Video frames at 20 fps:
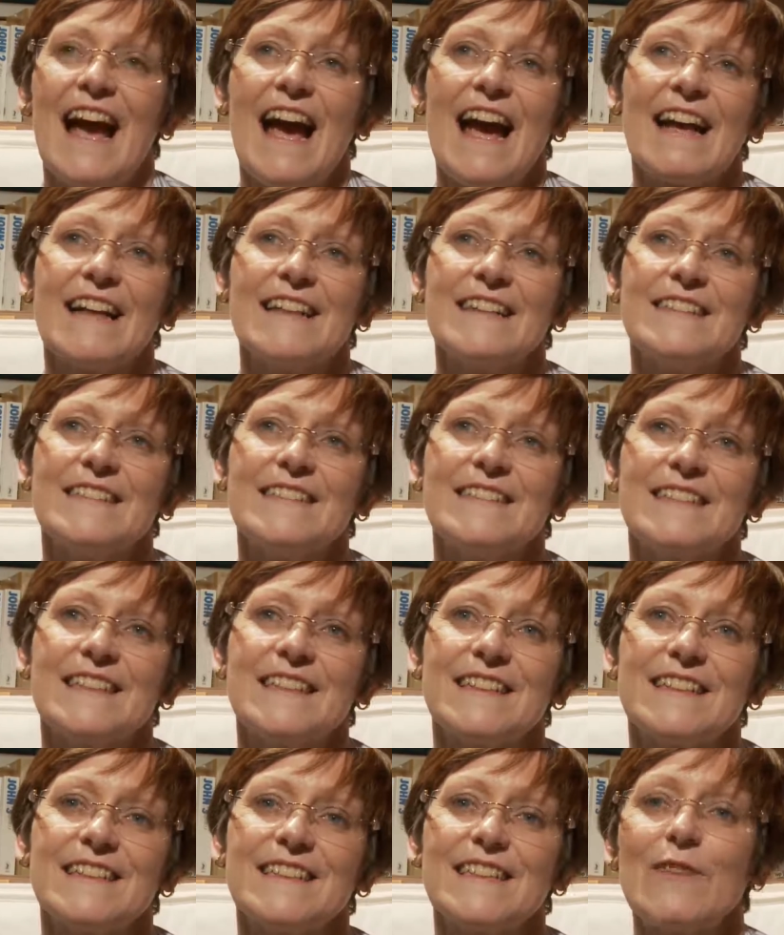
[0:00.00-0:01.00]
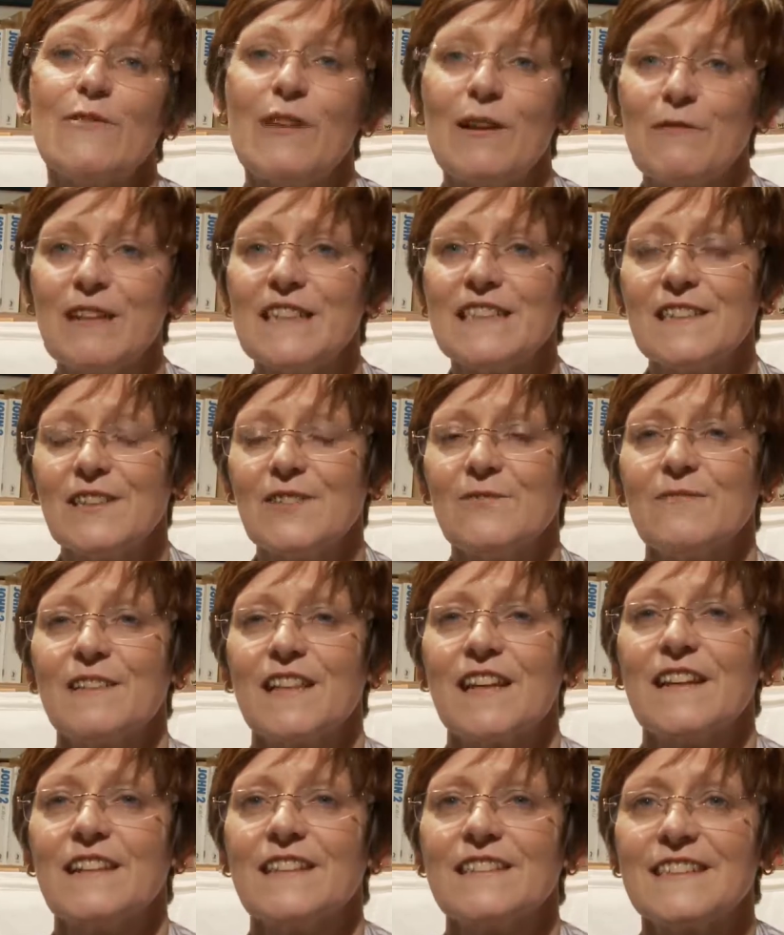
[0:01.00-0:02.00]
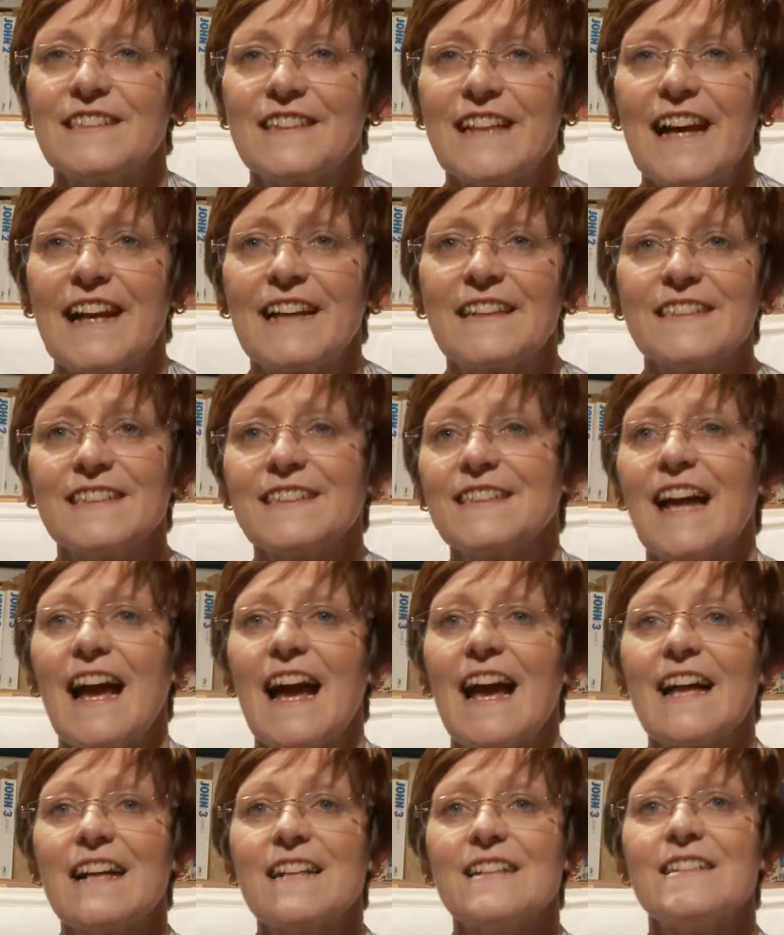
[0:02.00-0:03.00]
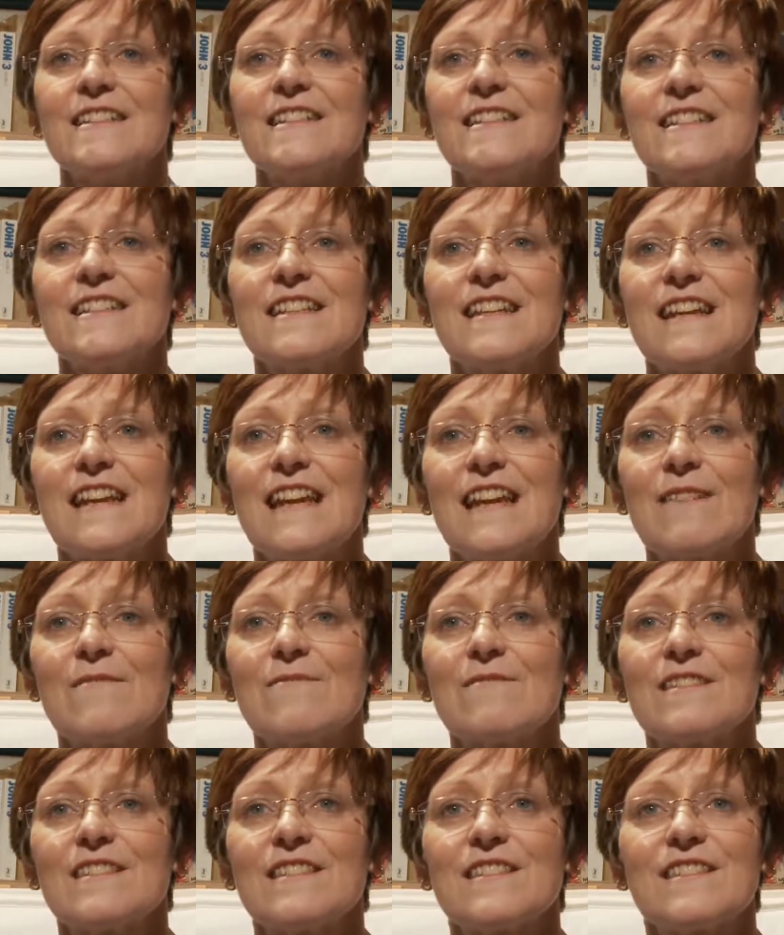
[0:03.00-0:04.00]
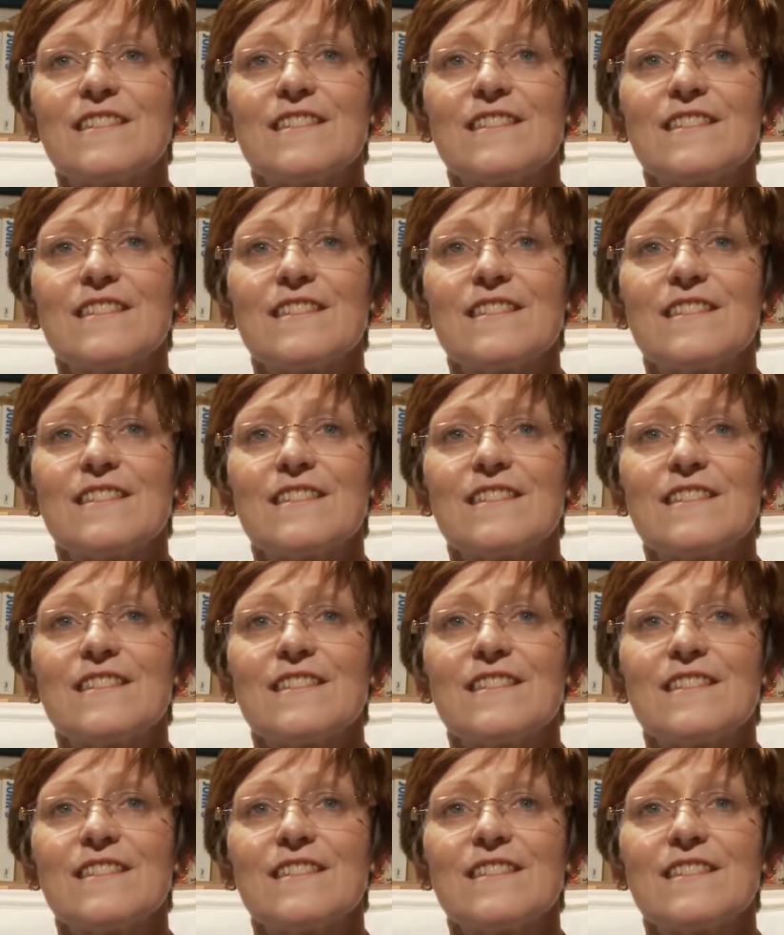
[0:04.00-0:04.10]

And so I went along with her to that, and it was